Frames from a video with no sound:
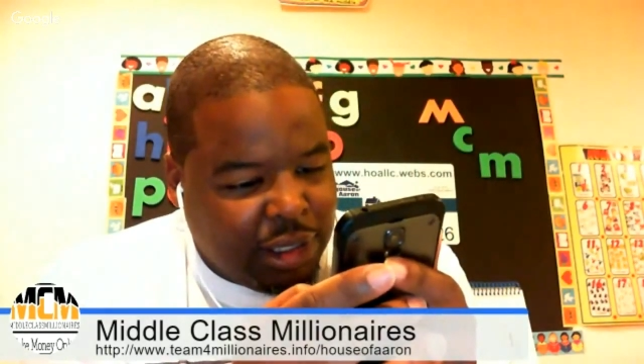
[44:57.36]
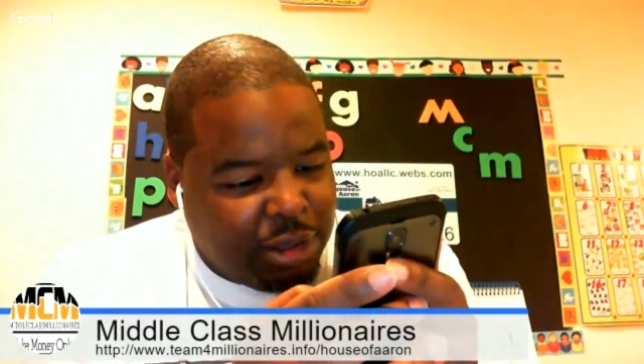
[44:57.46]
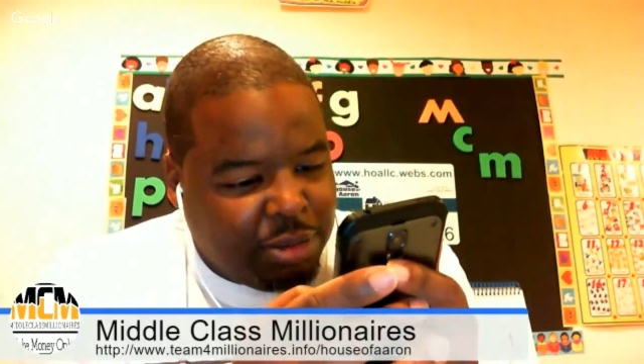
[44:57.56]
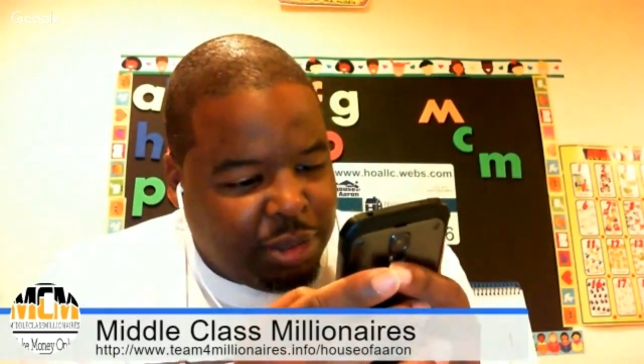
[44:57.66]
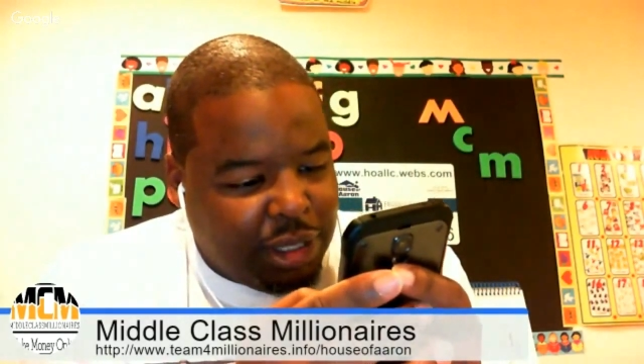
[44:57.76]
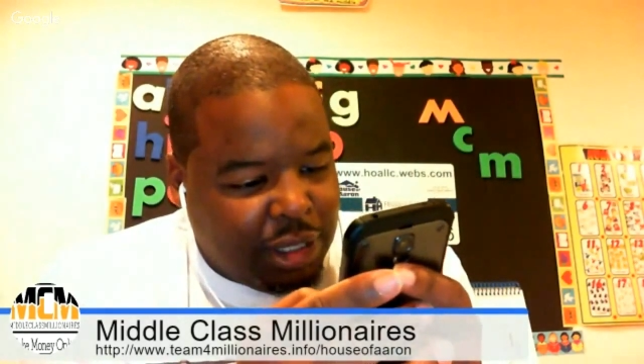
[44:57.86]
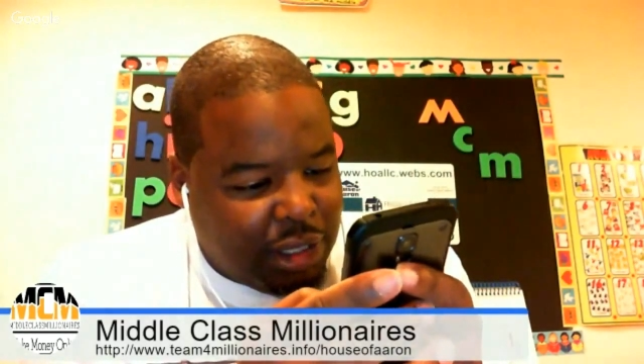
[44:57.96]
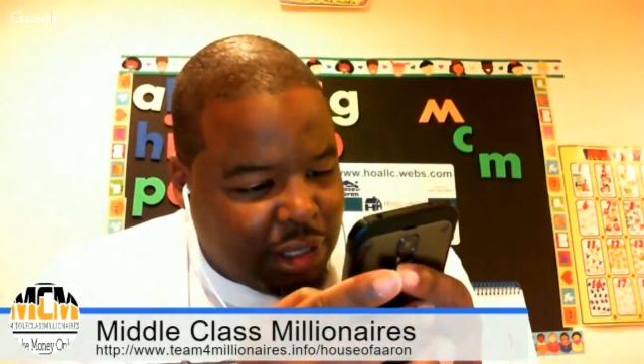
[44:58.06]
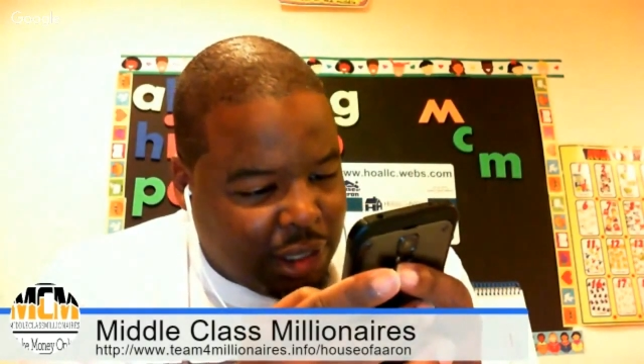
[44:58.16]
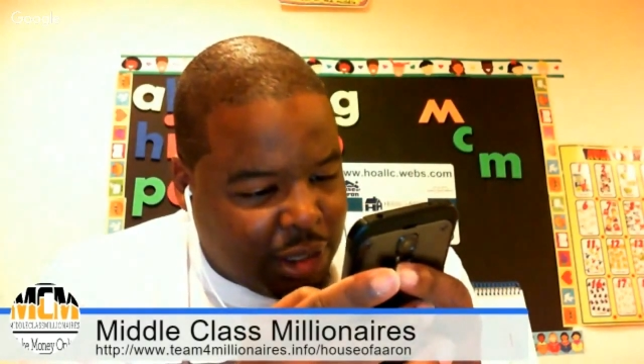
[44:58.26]
but
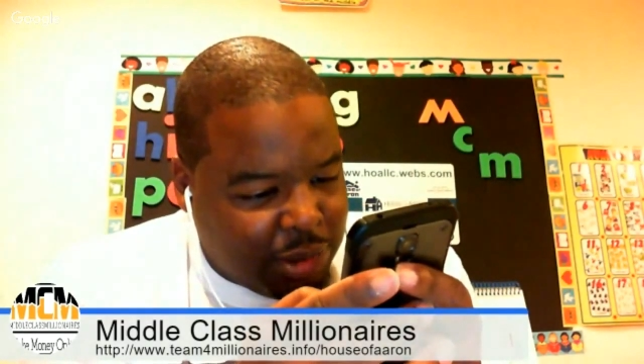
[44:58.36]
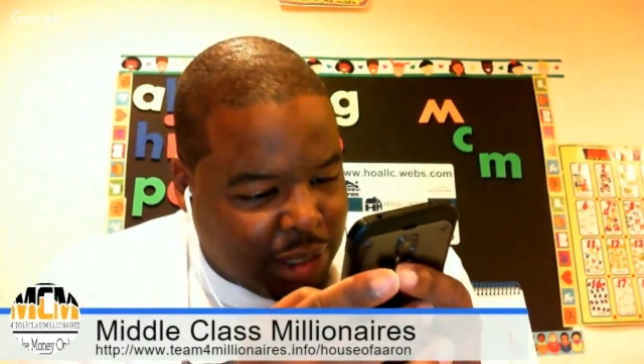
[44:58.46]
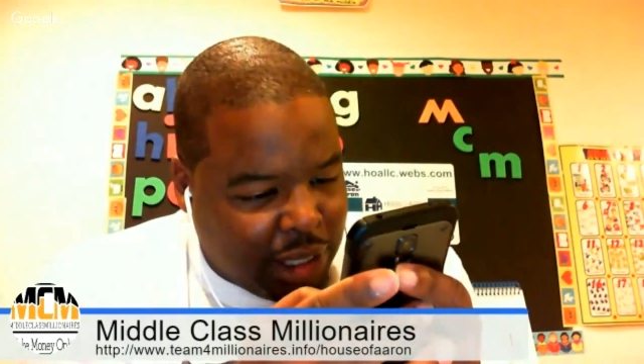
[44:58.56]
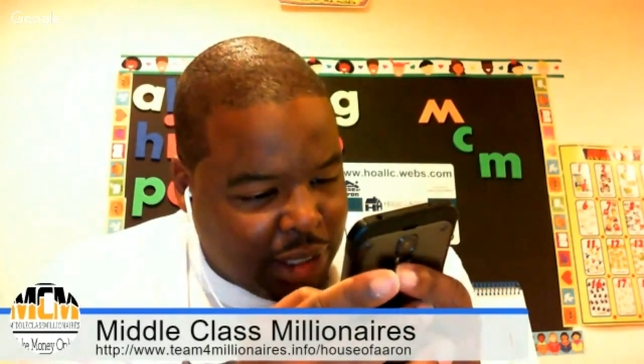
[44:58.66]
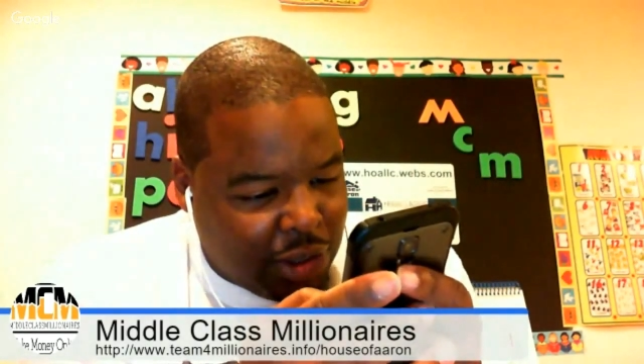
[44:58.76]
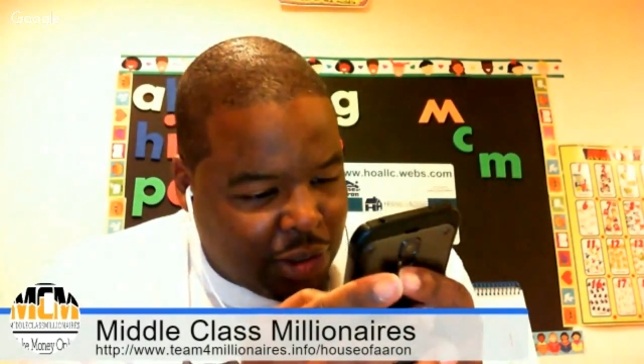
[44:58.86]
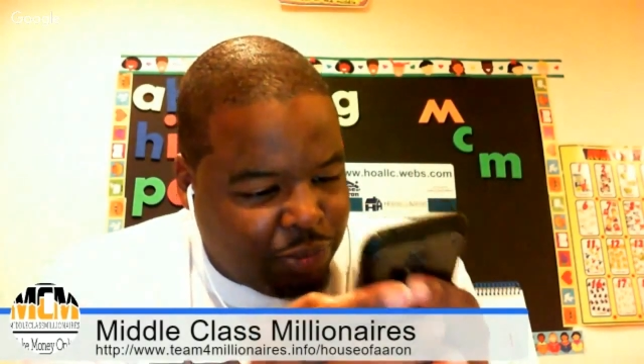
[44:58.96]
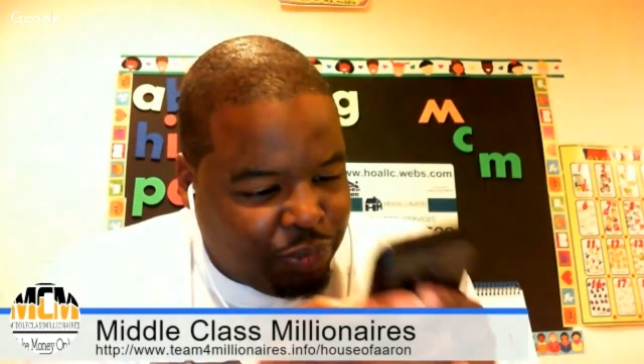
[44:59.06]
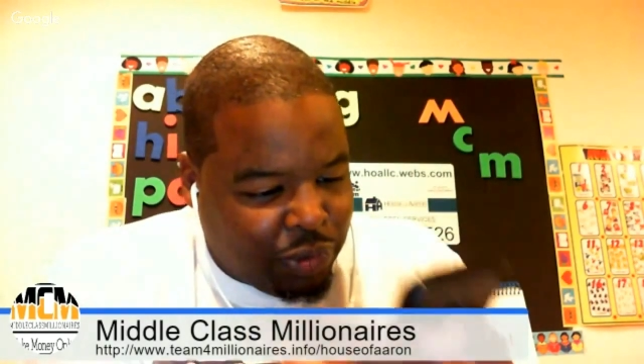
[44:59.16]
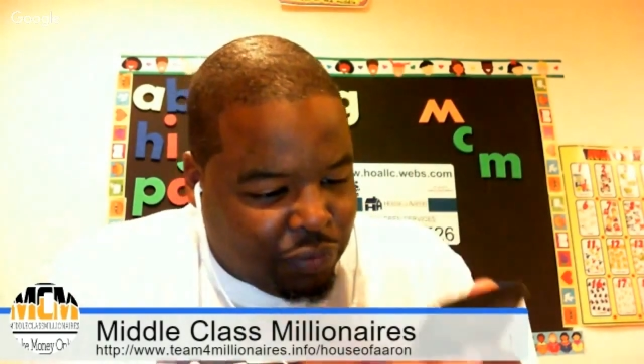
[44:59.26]
yep, there you go.
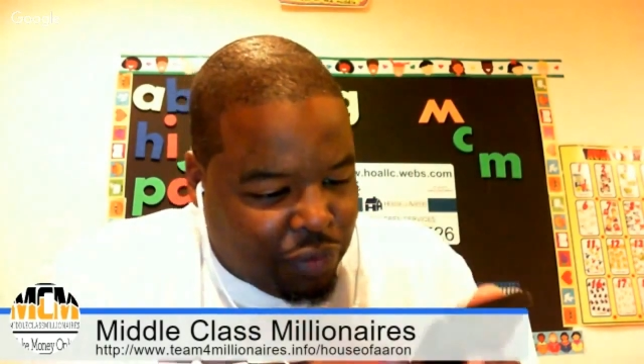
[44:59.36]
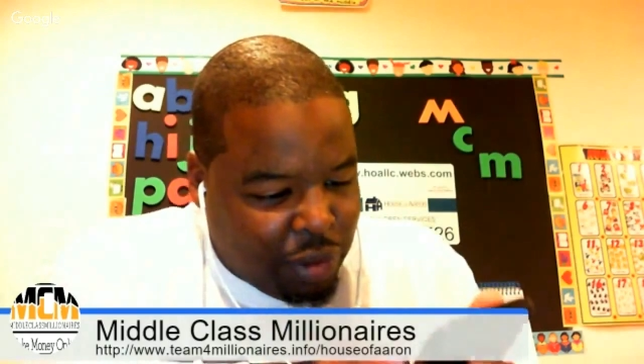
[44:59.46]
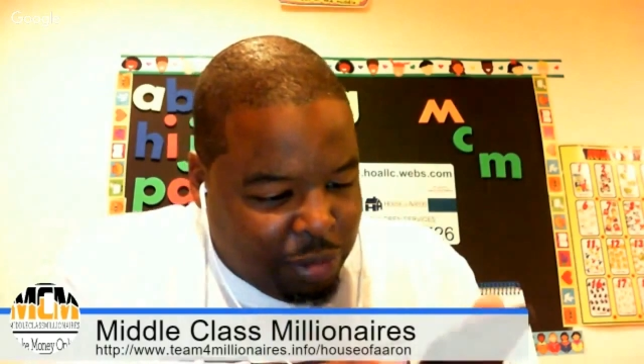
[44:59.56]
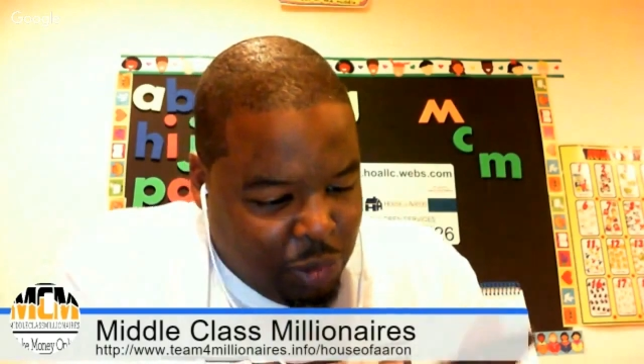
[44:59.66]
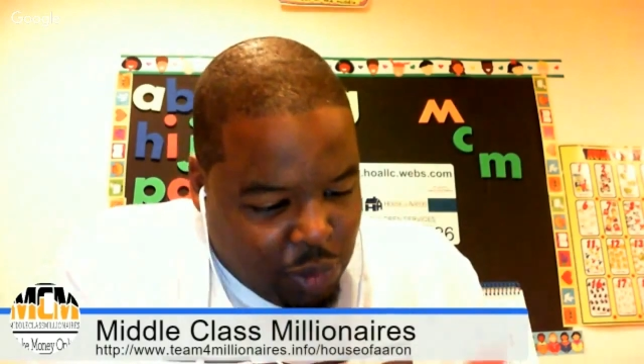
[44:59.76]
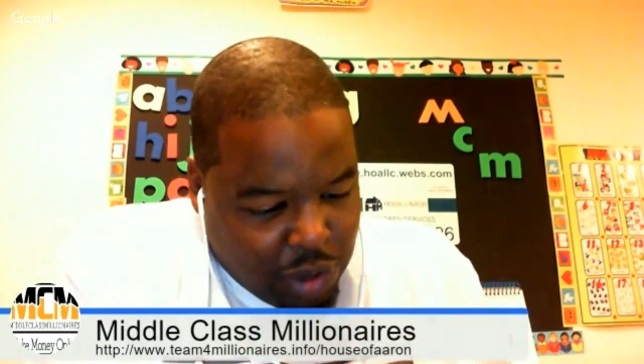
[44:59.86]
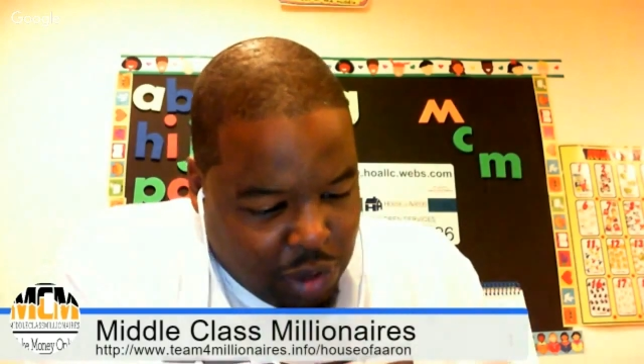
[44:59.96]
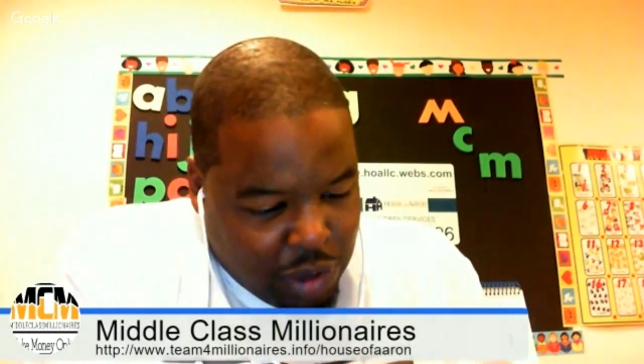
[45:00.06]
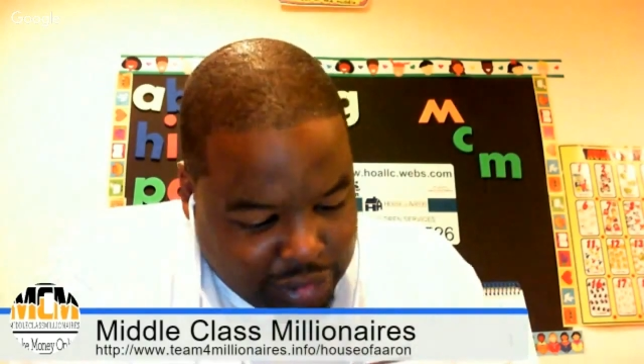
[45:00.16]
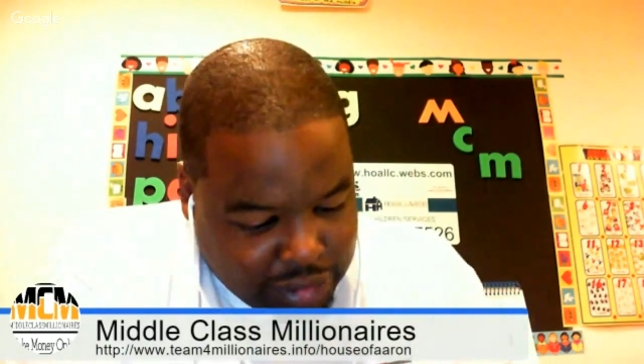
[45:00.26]
February
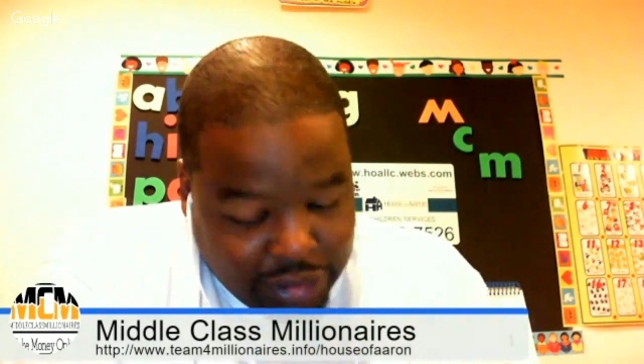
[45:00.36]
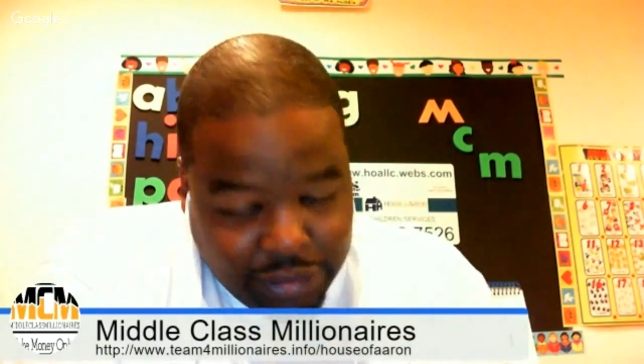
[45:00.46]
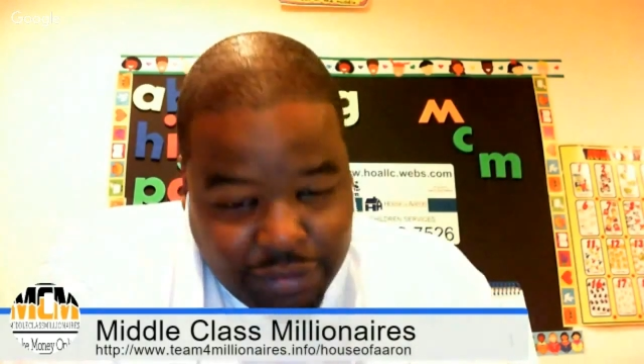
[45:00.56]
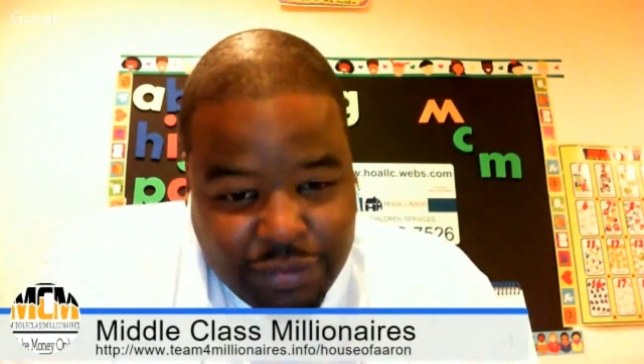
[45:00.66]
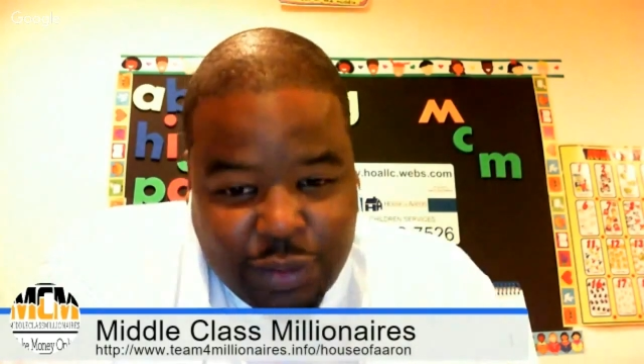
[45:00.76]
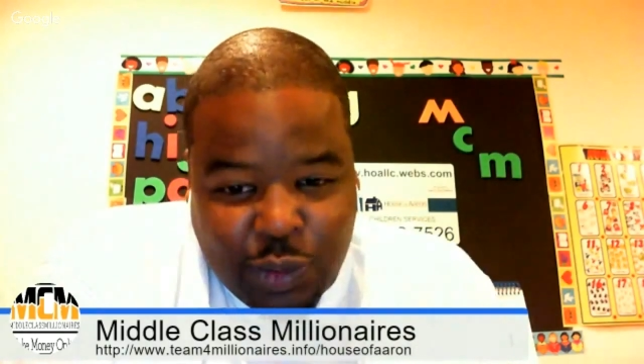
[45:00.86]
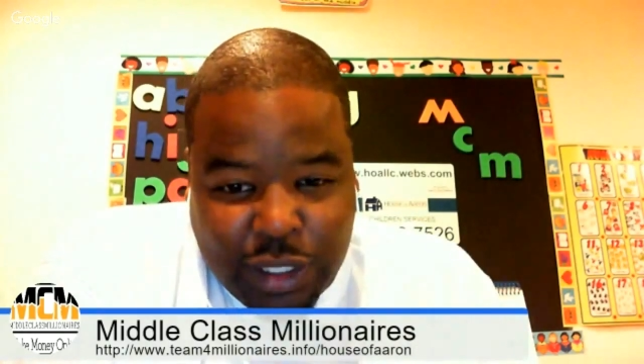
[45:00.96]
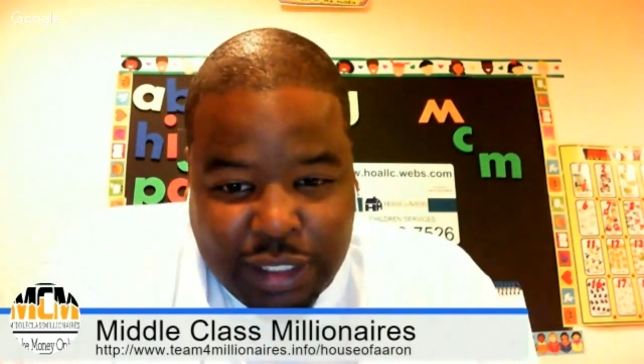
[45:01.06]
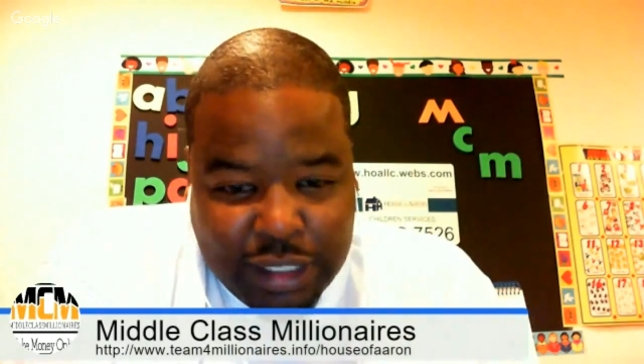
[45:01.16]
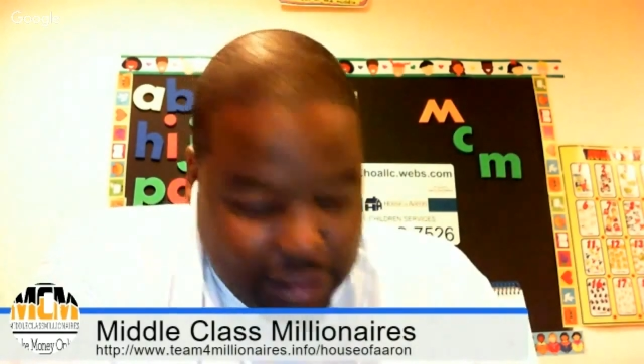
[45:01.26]
10th,
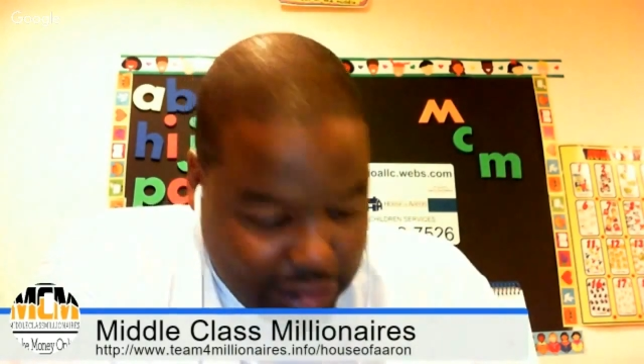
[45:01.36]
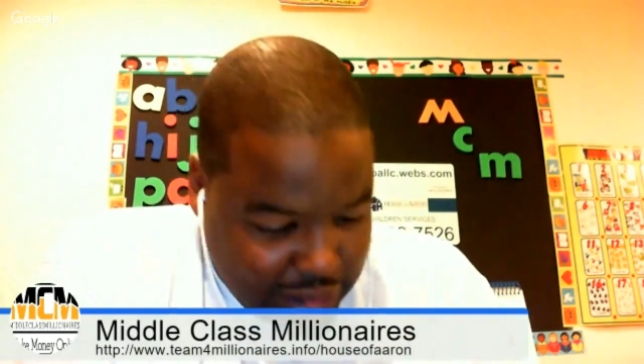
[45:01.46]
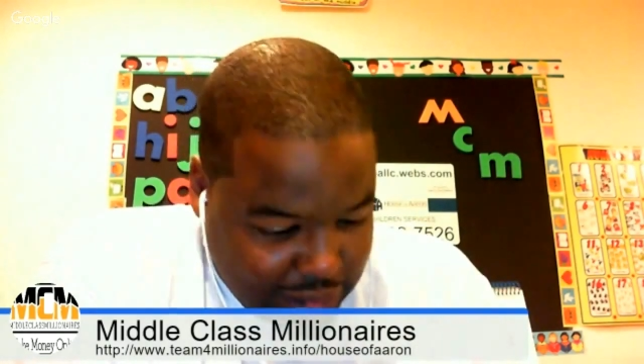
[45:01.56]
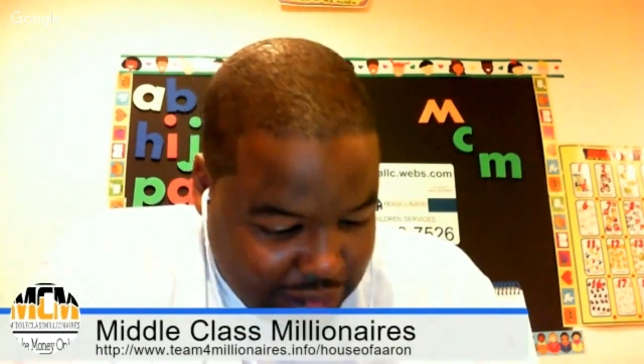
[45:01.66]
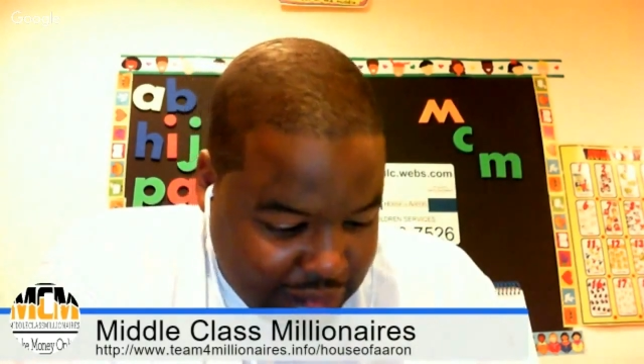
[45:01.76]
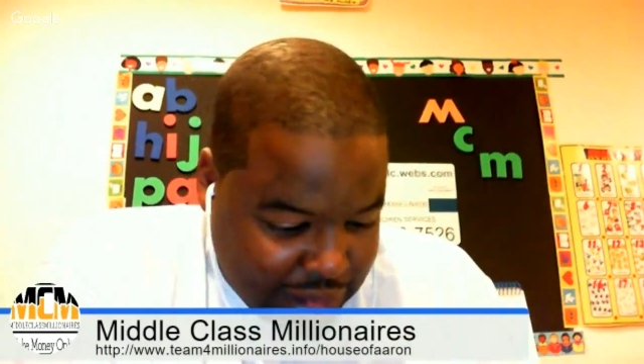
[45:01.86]
2016.